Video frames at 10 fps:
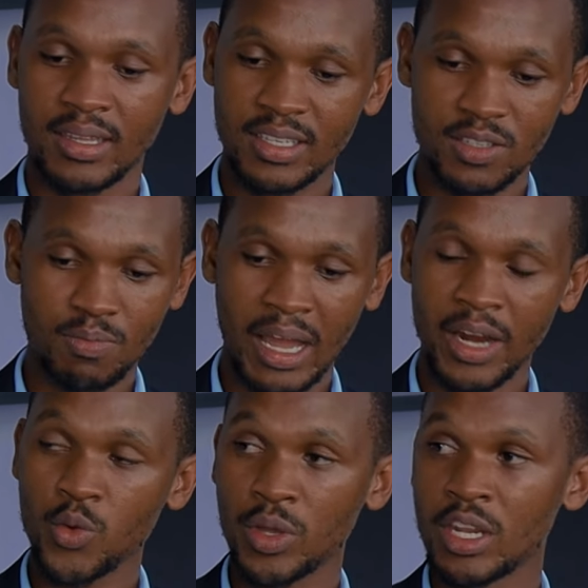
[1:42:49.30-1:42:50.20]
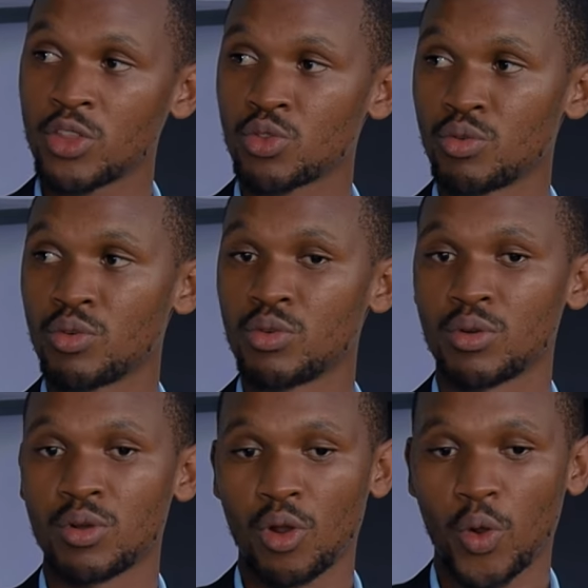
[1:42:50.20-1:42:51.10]
This blood we need to
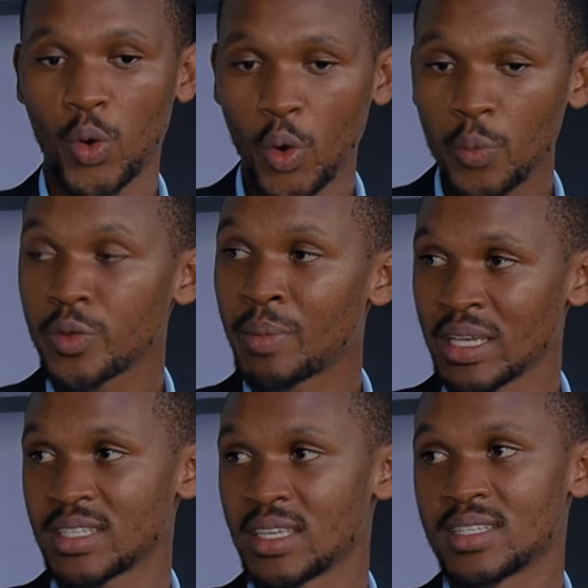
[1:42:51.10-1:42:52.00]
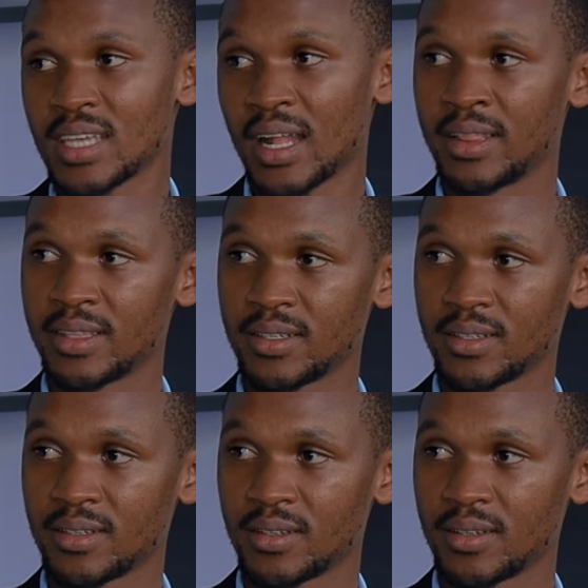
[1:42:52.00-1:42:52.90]
optimize its health.
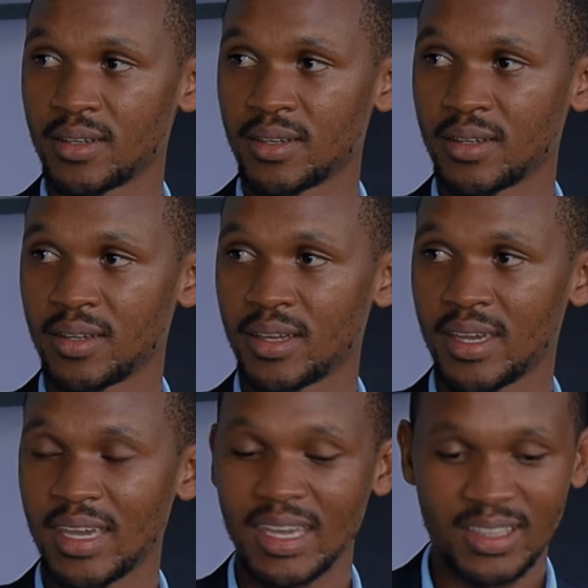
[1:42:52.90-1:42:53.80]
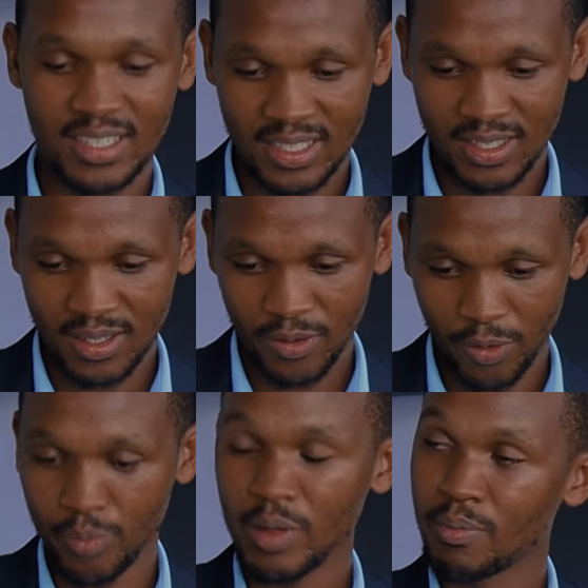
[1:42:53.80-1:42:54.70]
It is
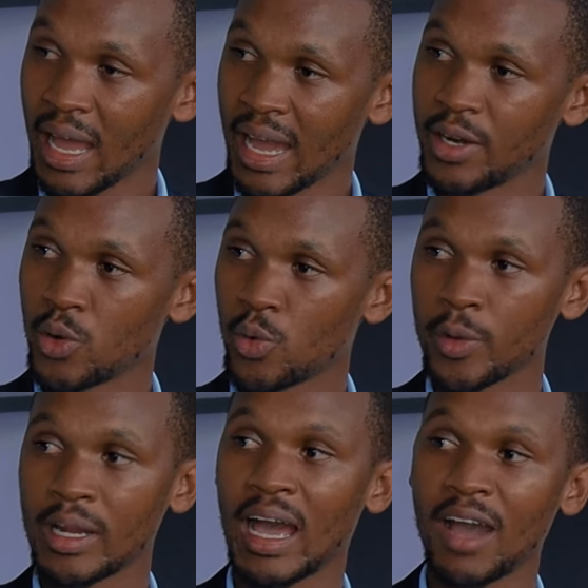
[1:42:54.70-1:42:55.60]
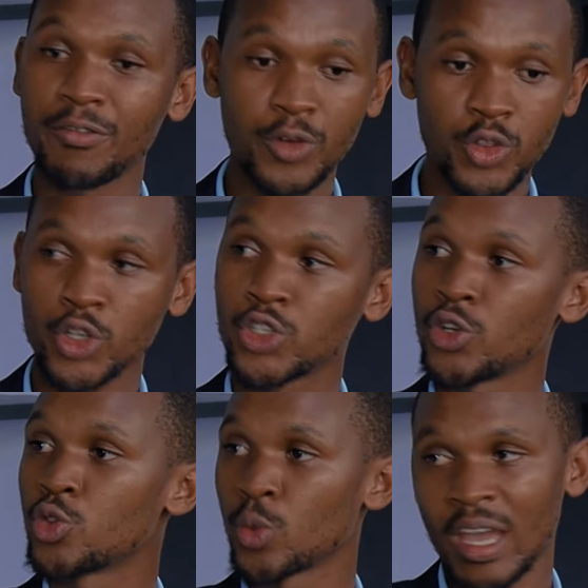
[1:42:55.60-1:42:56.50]
from the blood we will have
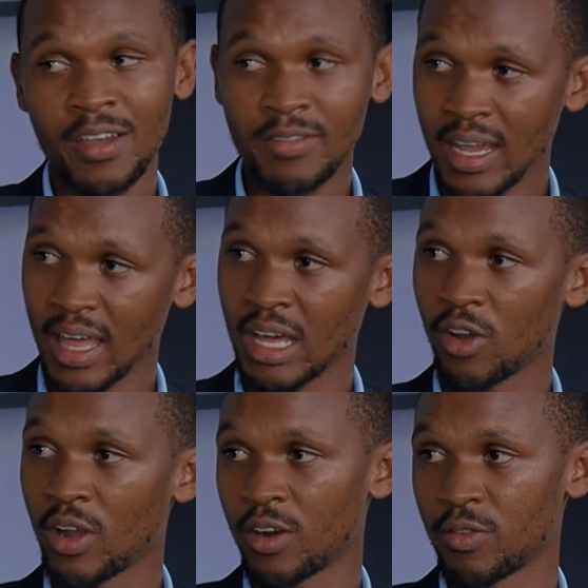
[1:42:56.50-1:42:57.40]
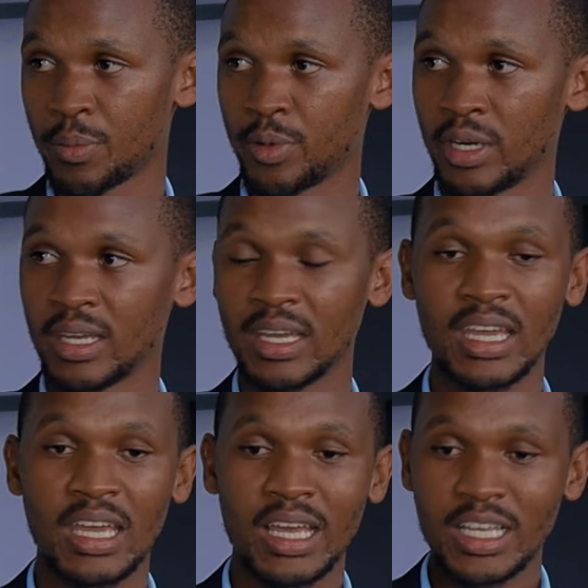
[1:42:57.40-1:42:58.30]
nutrition to every other organ of the body.
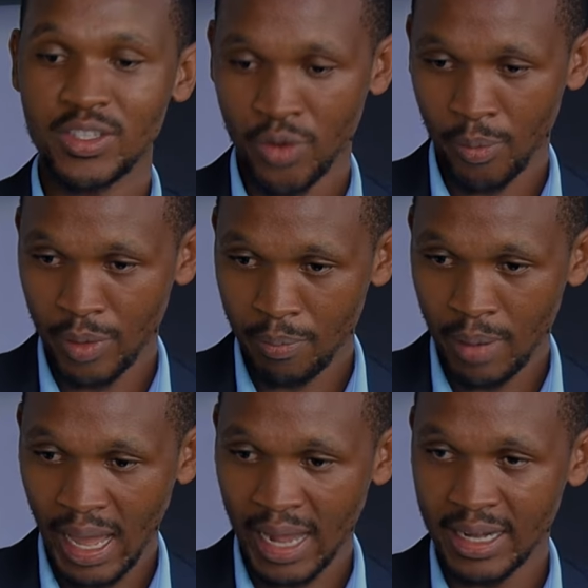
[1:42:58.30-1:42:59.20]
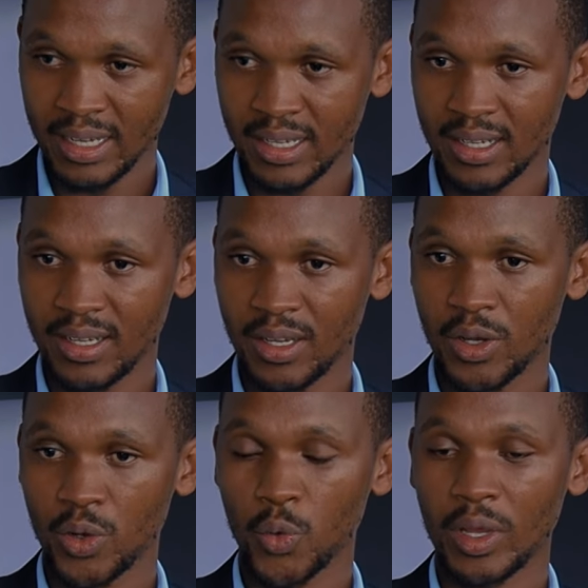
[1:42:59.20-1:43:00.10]
It's from the blood
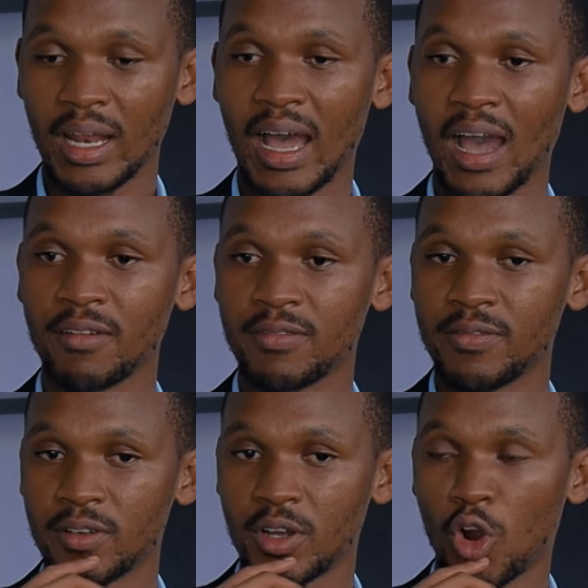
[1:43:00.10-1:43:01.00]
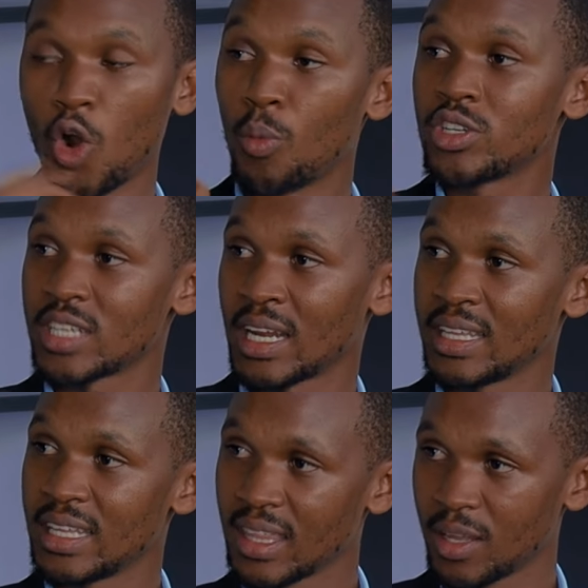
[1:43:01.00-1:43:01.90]
will have hormones
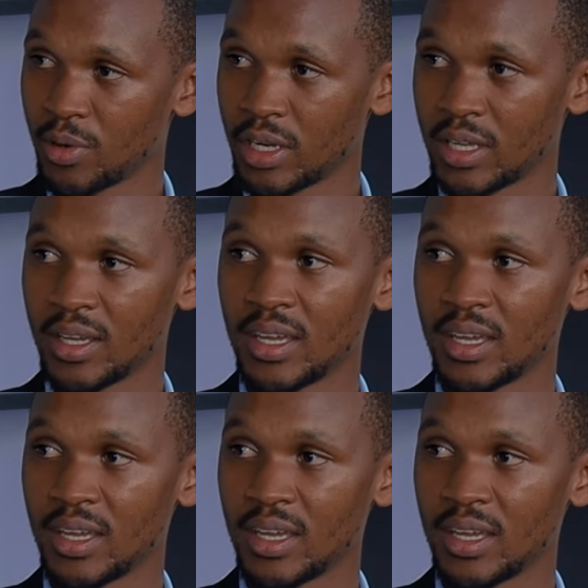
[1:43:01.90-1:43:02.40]
circulating in the body.